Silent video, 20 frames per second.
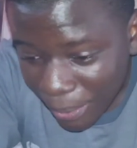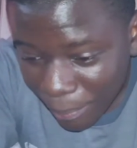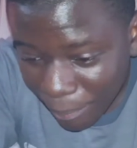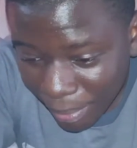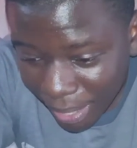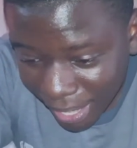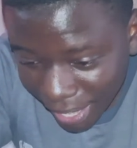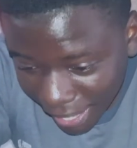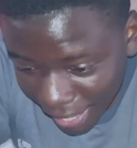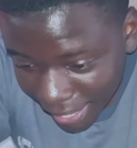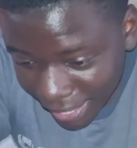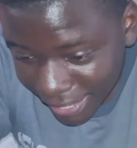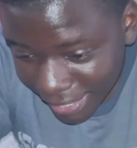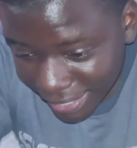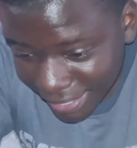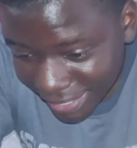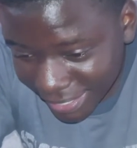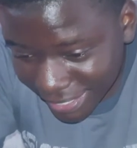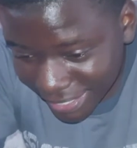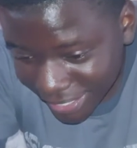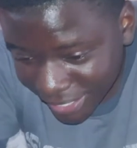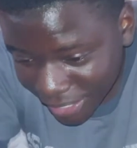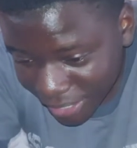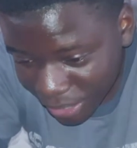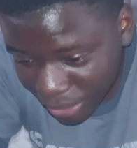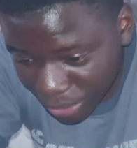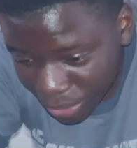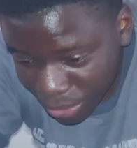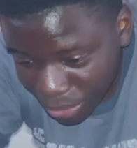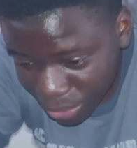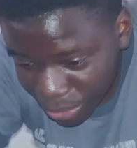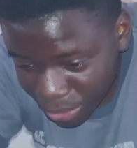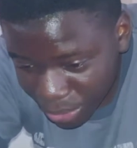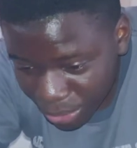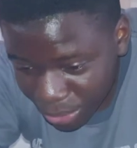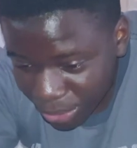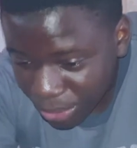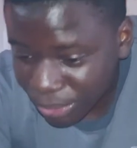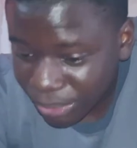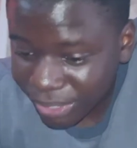Makal, shout out
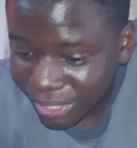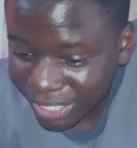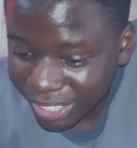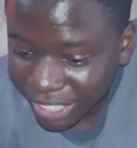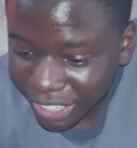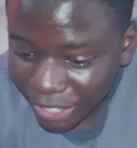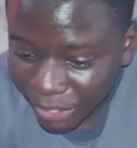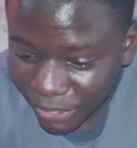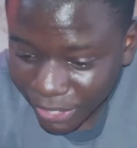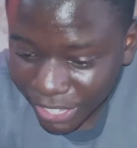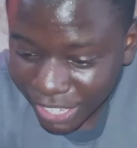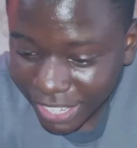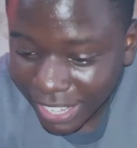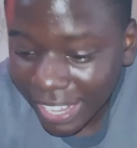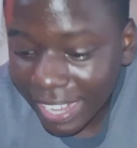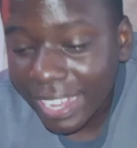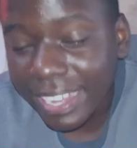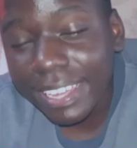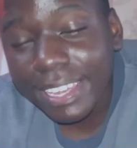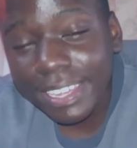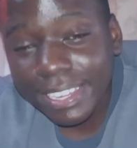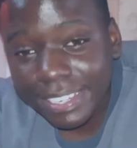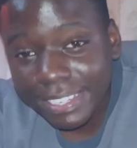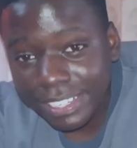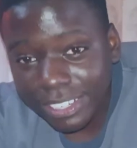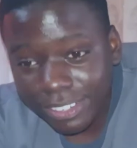to Leon again.